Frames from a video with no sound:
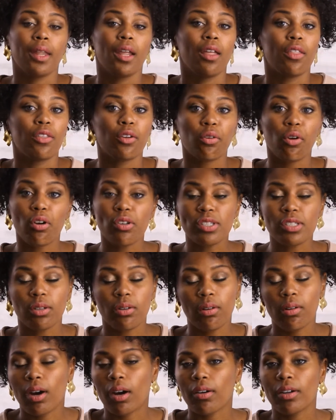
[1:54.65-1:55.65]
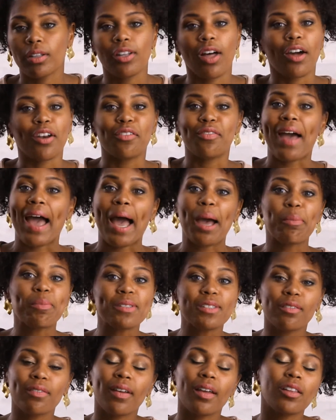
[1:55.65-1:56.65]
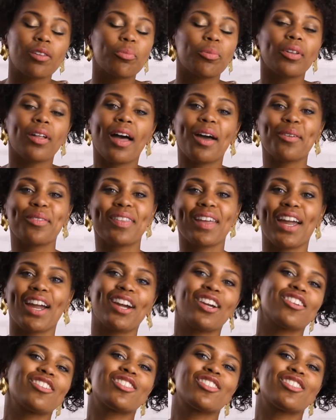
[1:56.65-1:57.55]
There also are a lot of apps available out there,